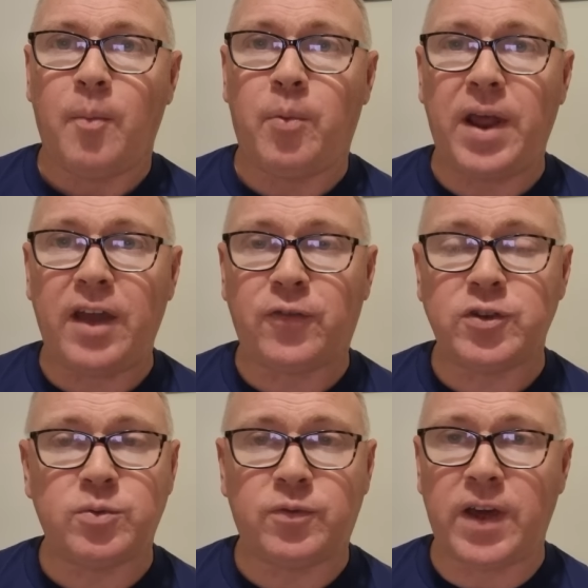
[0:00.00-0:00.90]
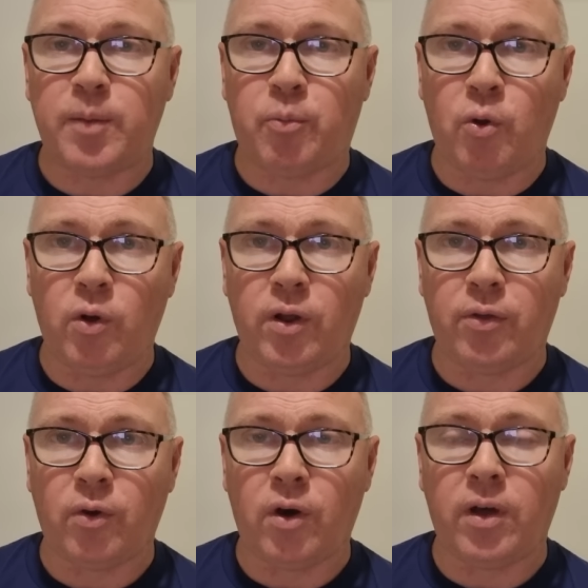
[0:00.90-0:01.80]
Breakfast was very poor, I
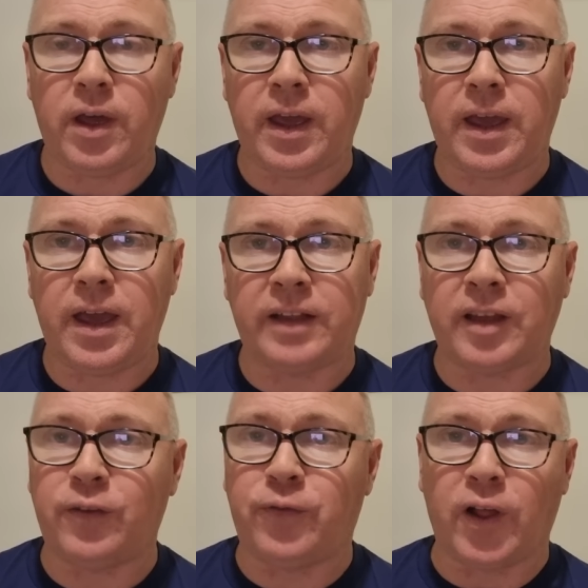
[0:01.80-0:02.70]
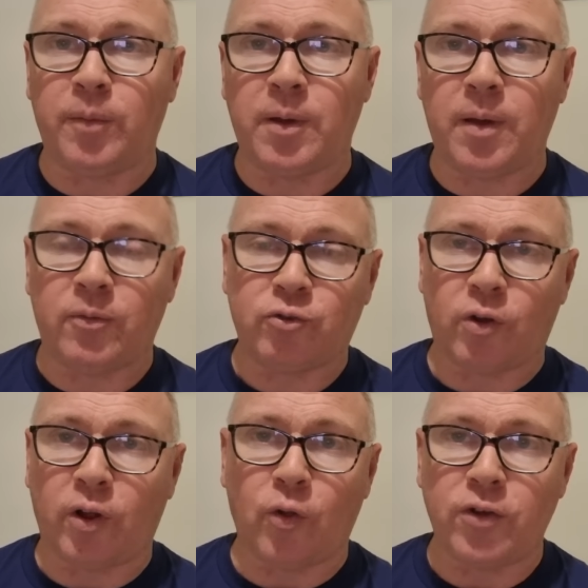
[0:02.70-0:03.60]
thought. I did film it. I'm
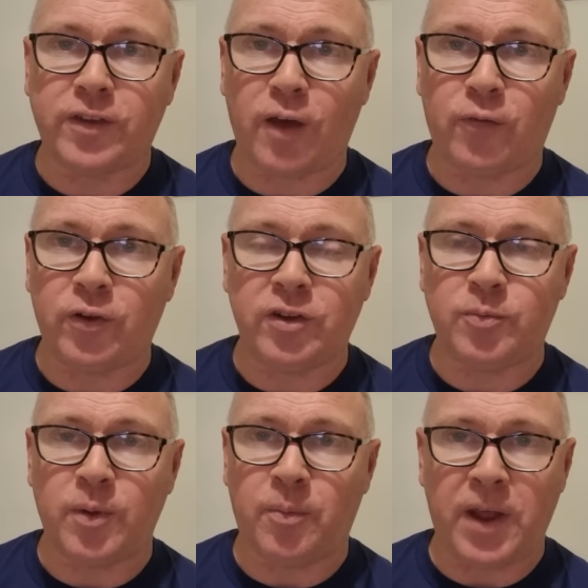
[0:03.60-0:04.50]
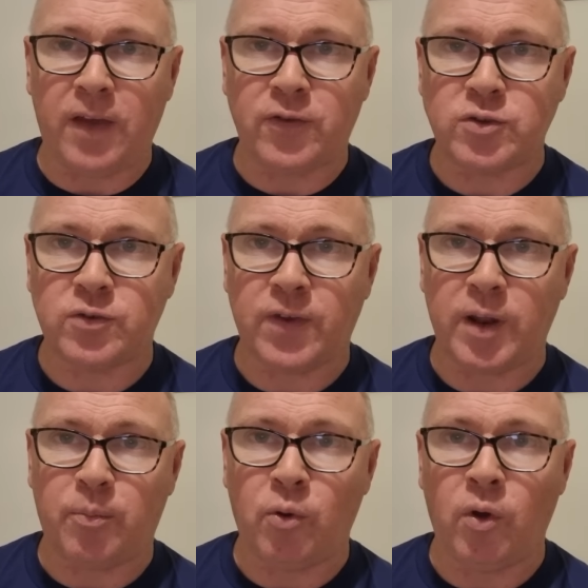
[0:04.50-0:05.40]
sorry I lost that footage, but the breakfast was
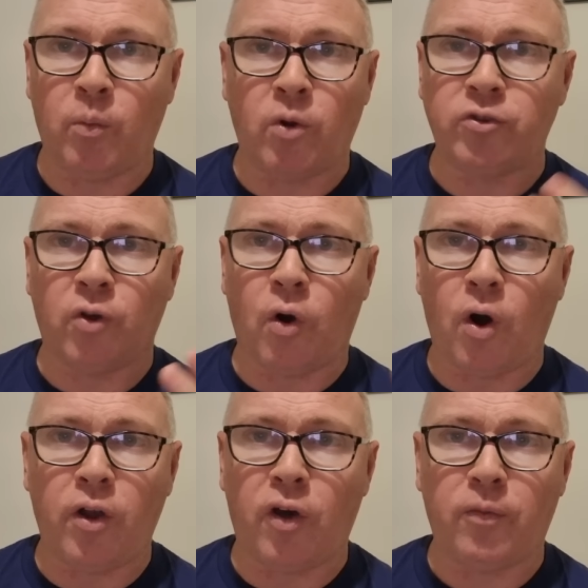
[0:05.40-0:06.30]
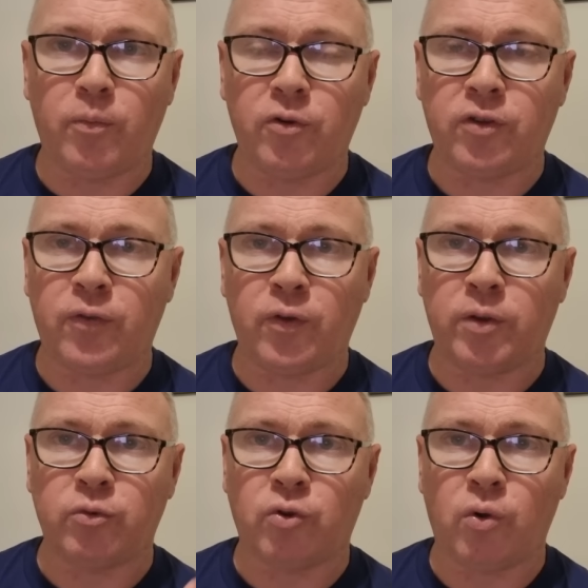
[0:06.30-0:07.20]
very poor. It wasn't hot enough. Most of the
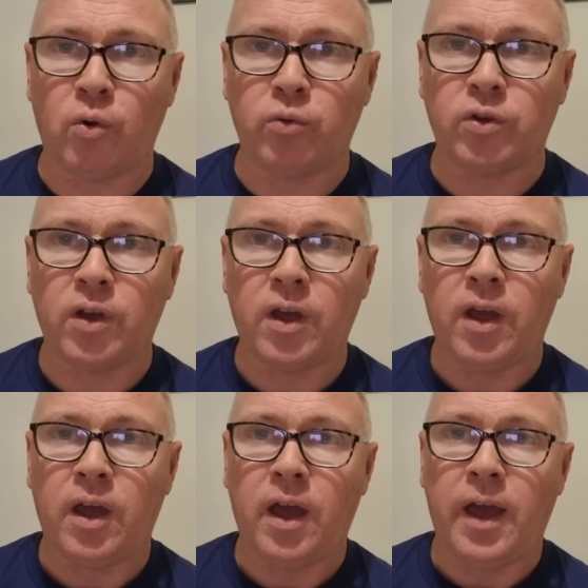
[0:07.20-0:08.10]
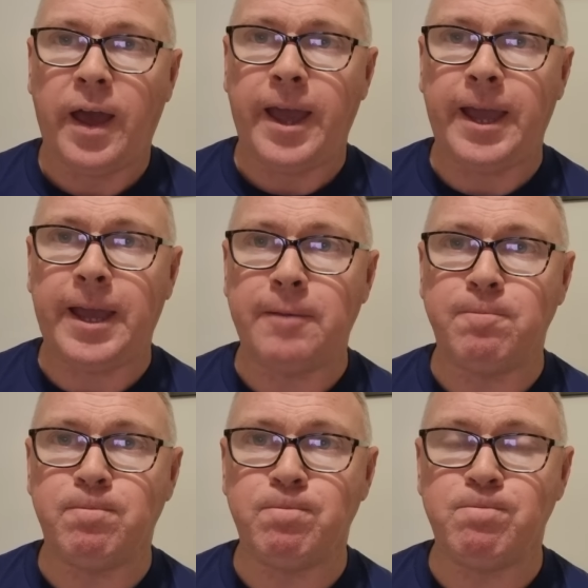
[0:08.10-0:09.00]
food, it was cold.
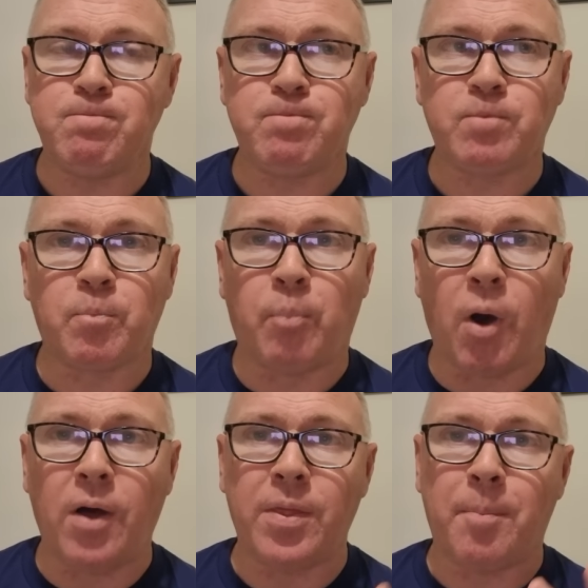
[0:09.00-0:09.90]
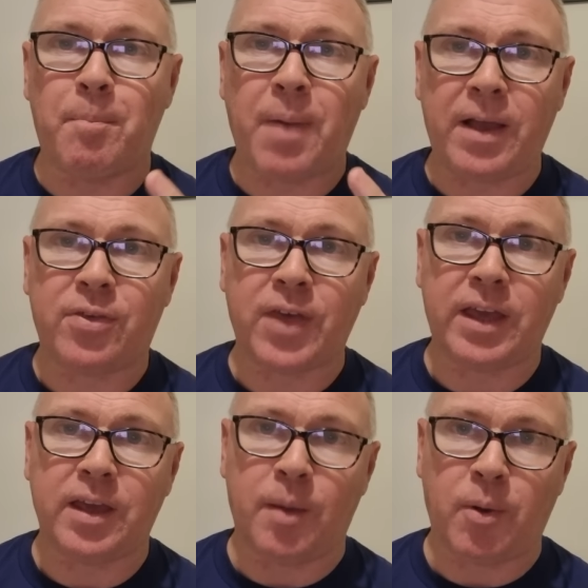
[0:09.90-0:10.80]
But the big
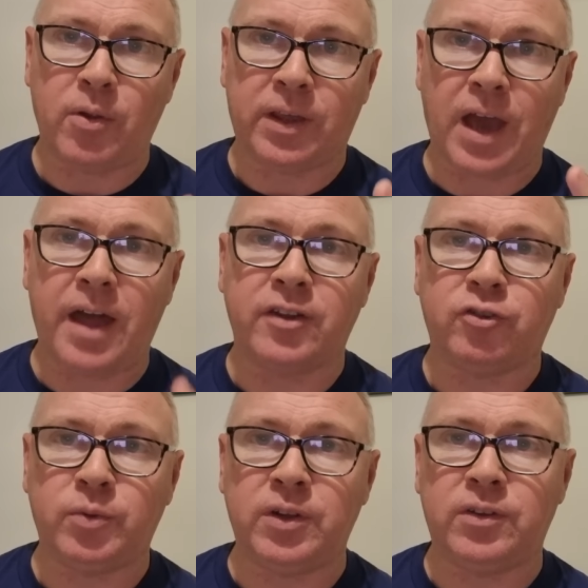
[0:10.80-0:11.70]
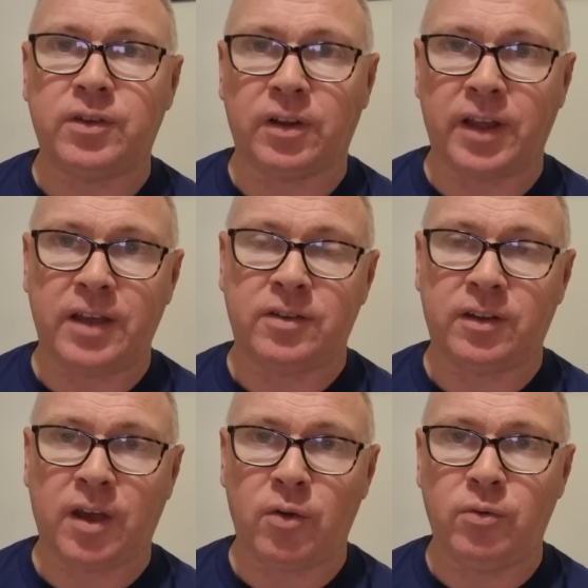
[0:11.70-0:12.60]
thing about the Gara Suites that lets
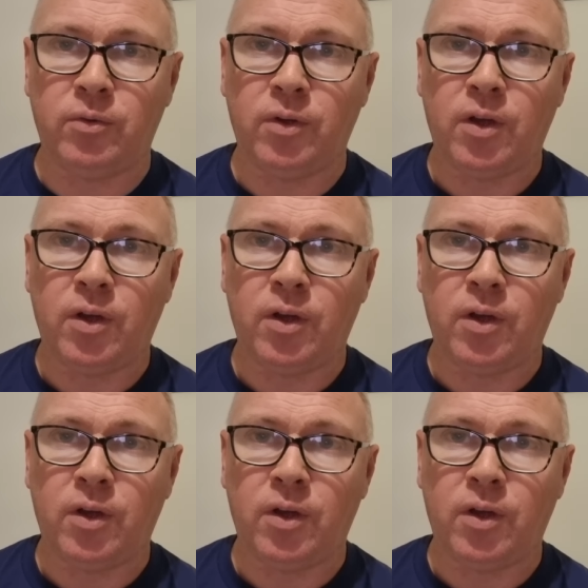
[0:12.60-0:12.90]
it down